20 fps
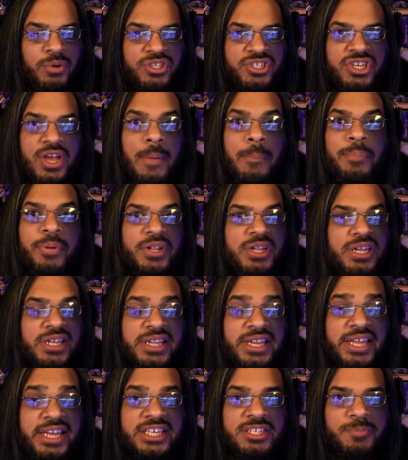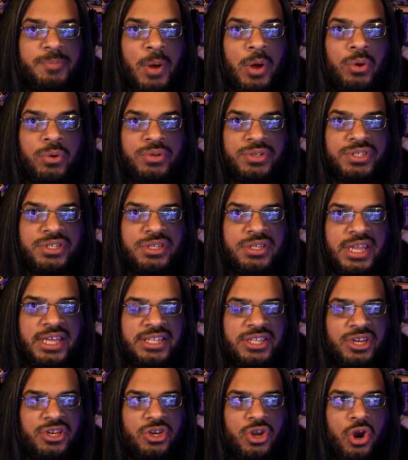completely exposed. Like
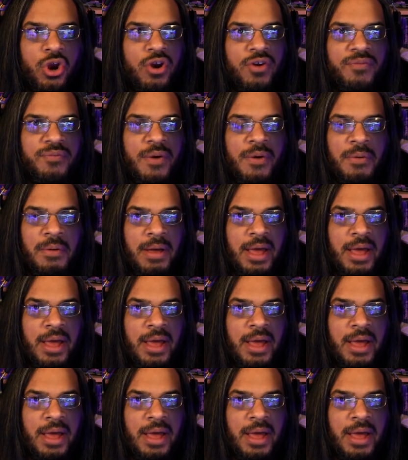the nerve,